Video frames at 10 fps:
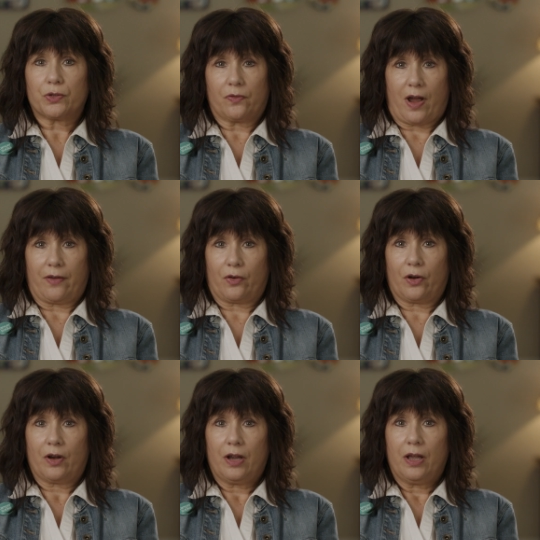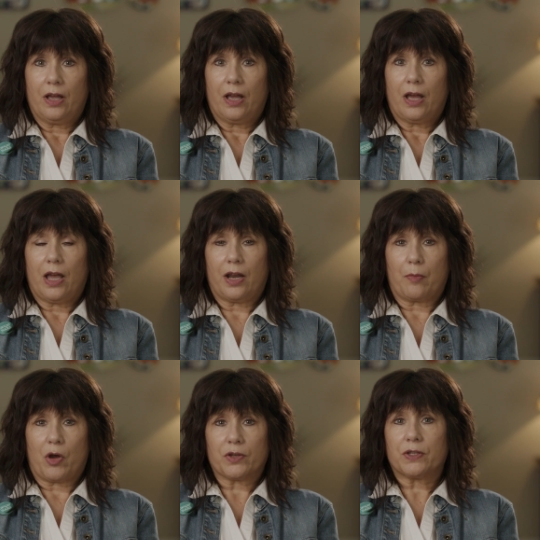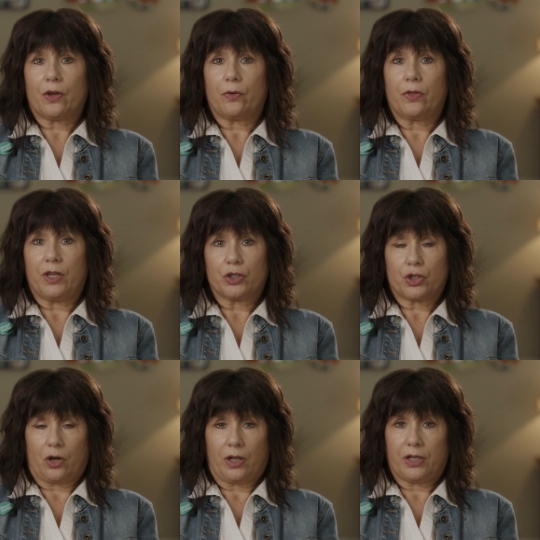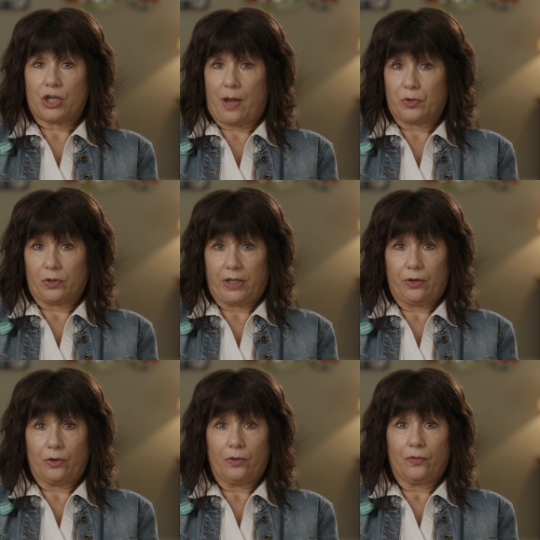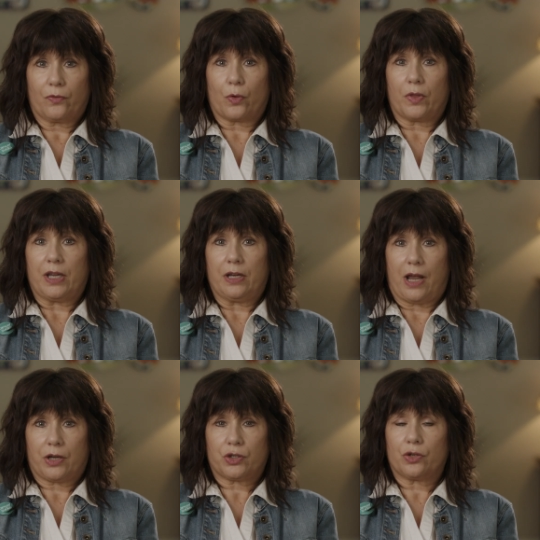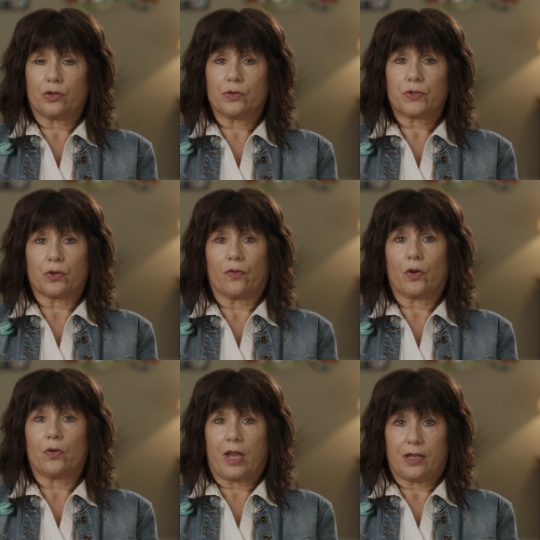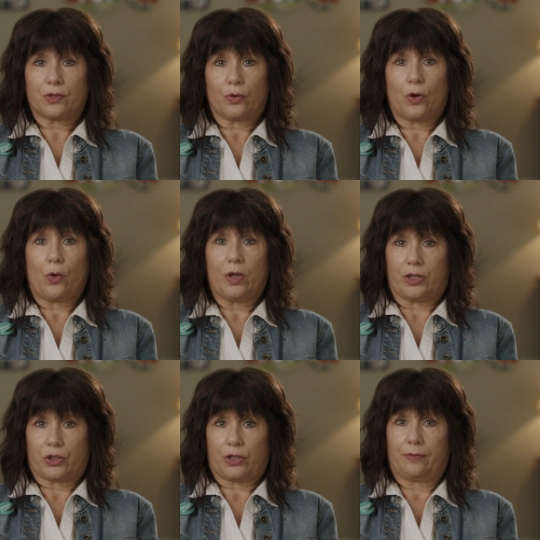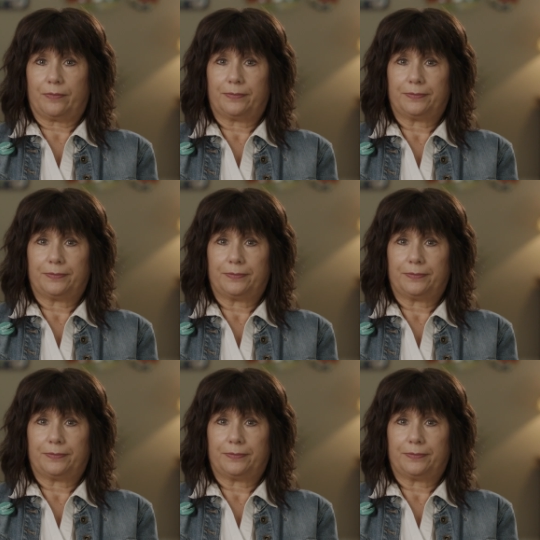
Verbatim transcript: survivor, and I'm also the Charlotte chapter leader for the National Cervical Cancer Coalition.